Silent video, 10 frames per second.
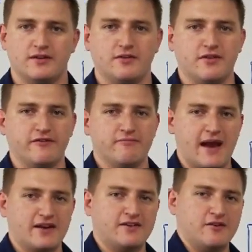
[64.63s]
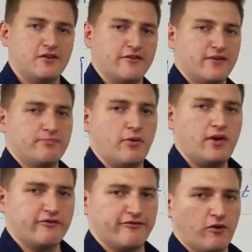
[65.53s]
to the magnitude of the
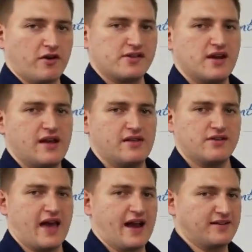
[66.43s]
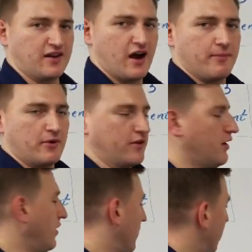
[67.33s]
buoyant force that's acting up on the
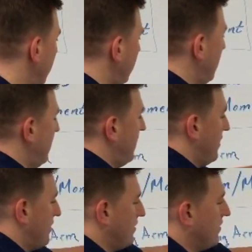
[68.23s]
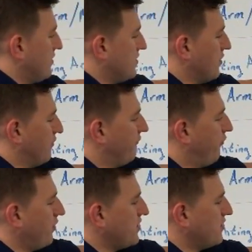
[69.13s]
hull. So the
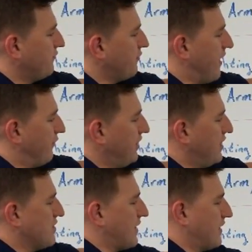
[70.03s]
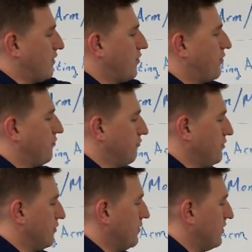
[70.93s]
force of gravity is acting
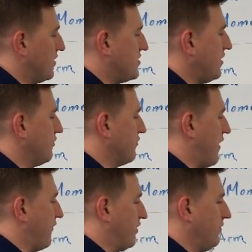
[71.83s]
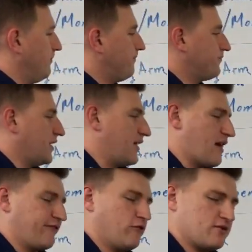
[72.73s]
through the center of gravity, and
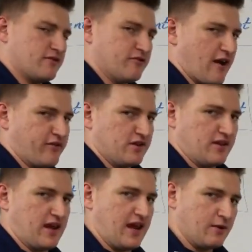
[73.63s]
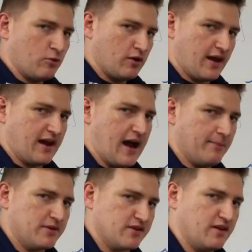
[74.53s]
that force of gravity is equal and
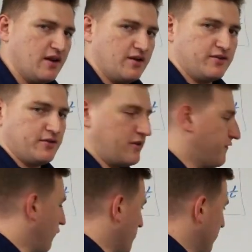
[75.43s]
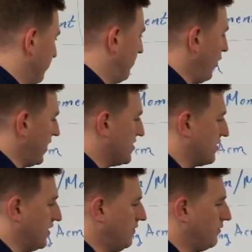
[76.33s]
opposite to the force of
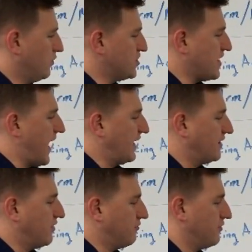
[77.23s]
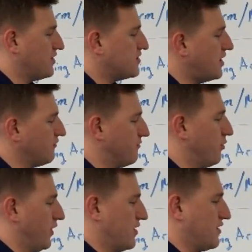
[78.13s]
buoyancy, which is acting through the center of
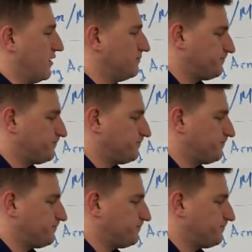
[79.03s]
buoyancy.